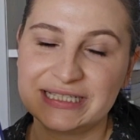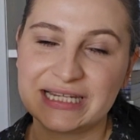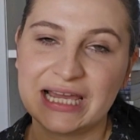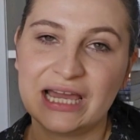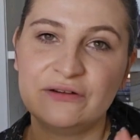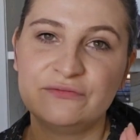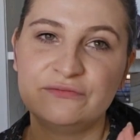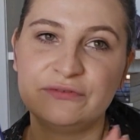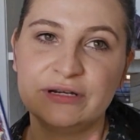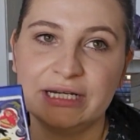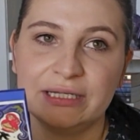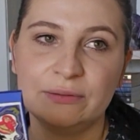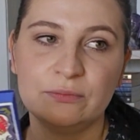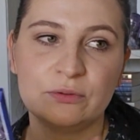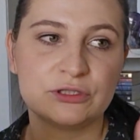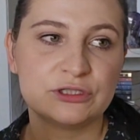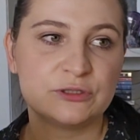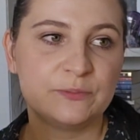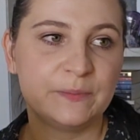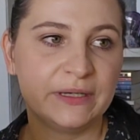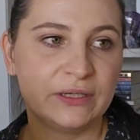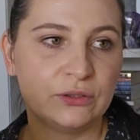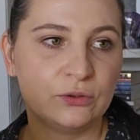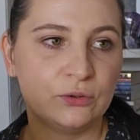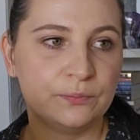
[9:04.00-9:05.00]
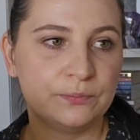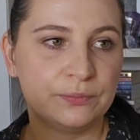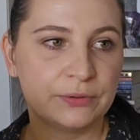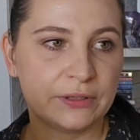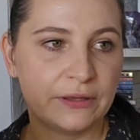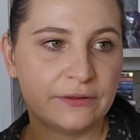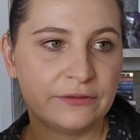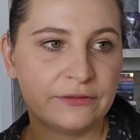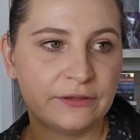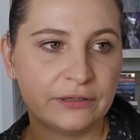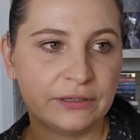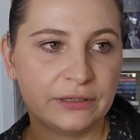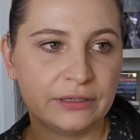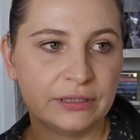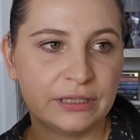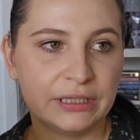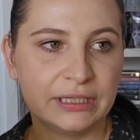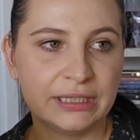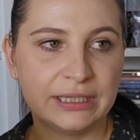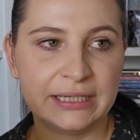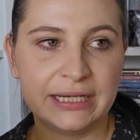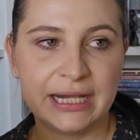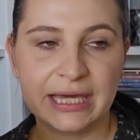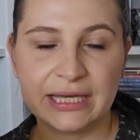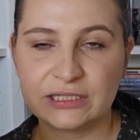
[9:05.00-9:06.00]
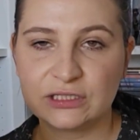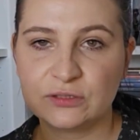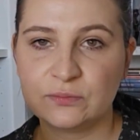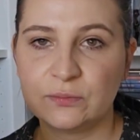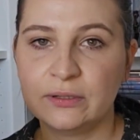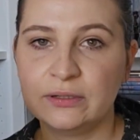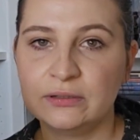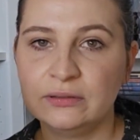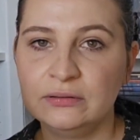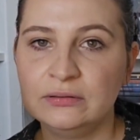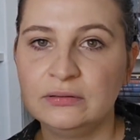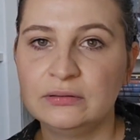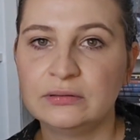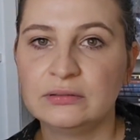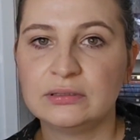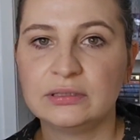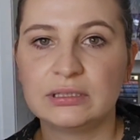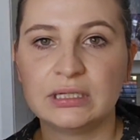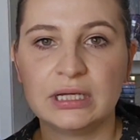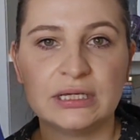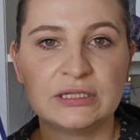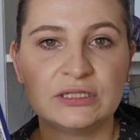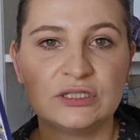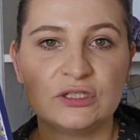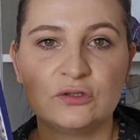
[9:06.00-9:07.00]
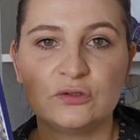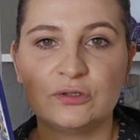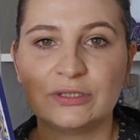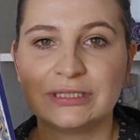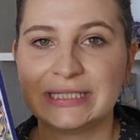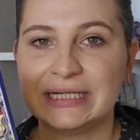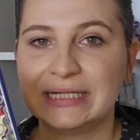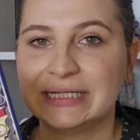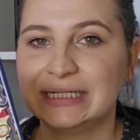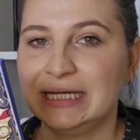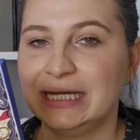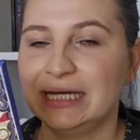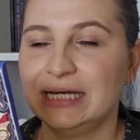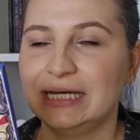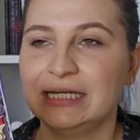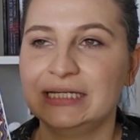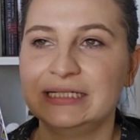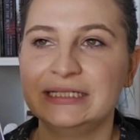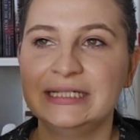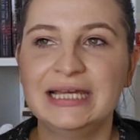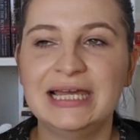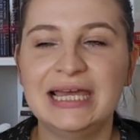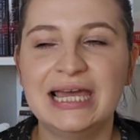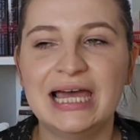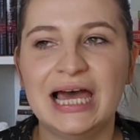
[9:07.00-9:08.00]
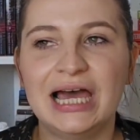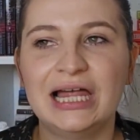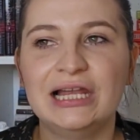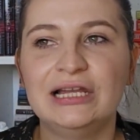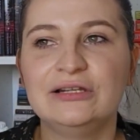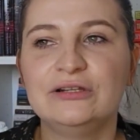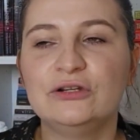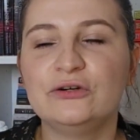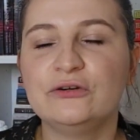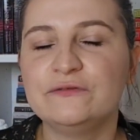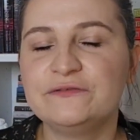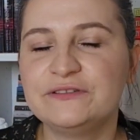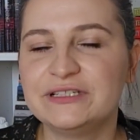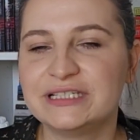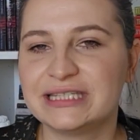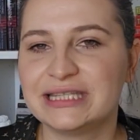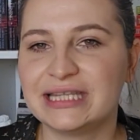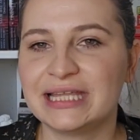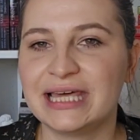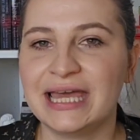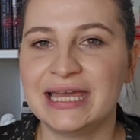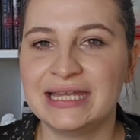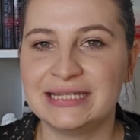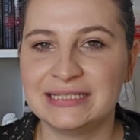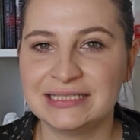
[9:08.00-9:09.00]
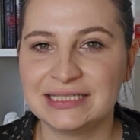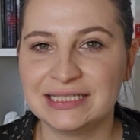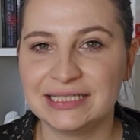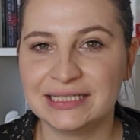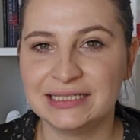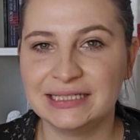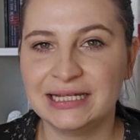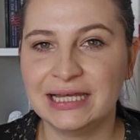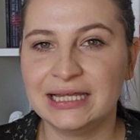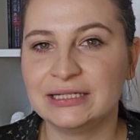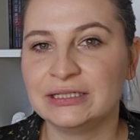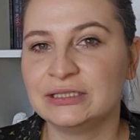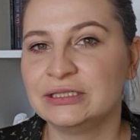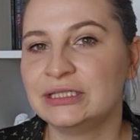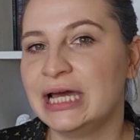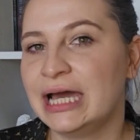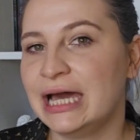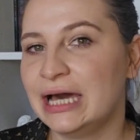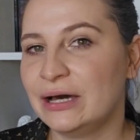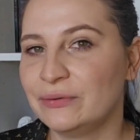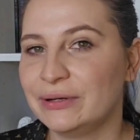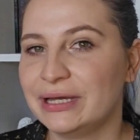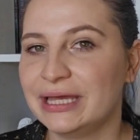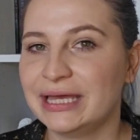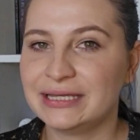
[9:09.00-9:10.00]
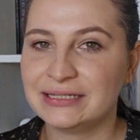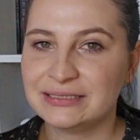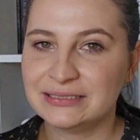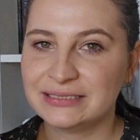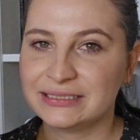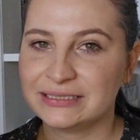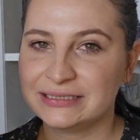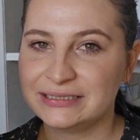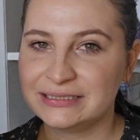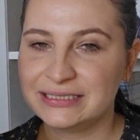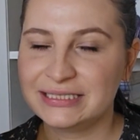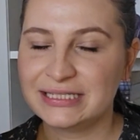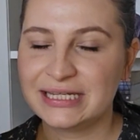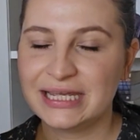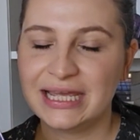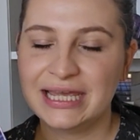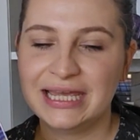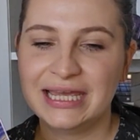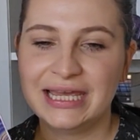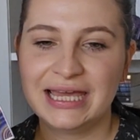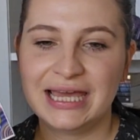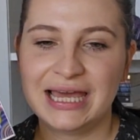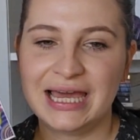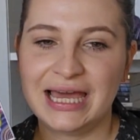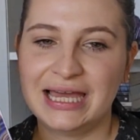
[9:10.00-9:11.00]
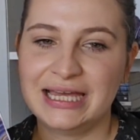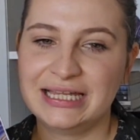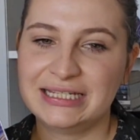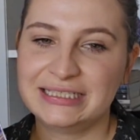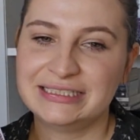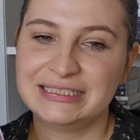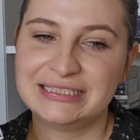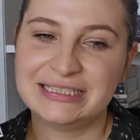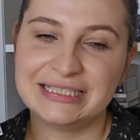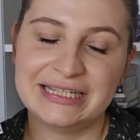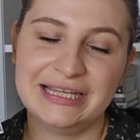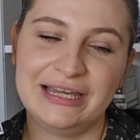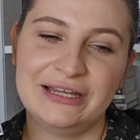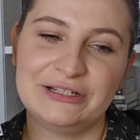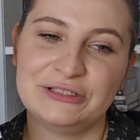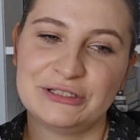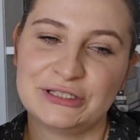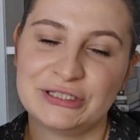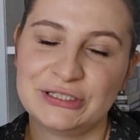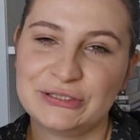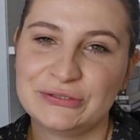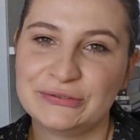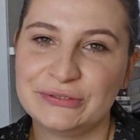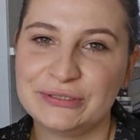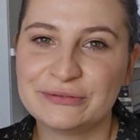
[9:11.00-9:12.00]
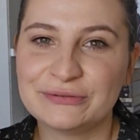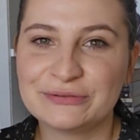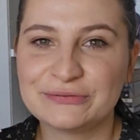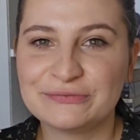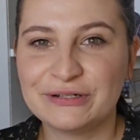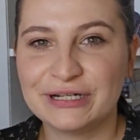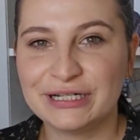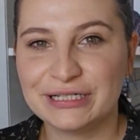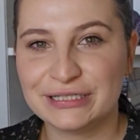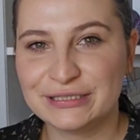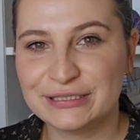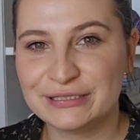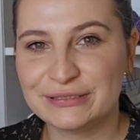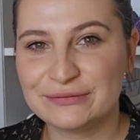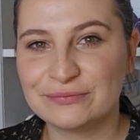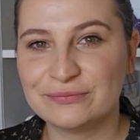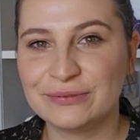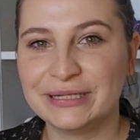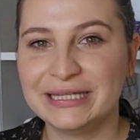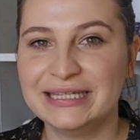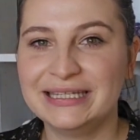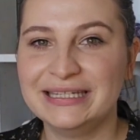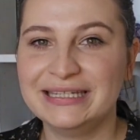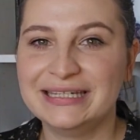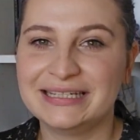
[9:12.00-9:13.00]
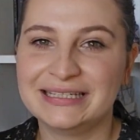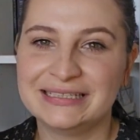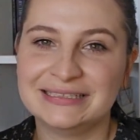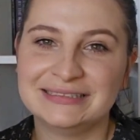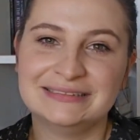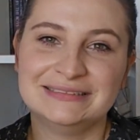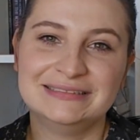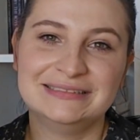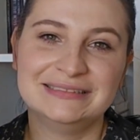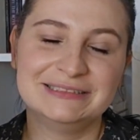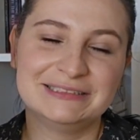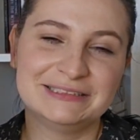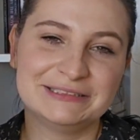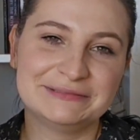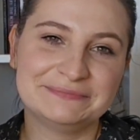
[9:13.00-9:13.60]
I really want to pick up the next one as soon as I can. I loved the ending on how it ended, and I just thought it was really sweet, and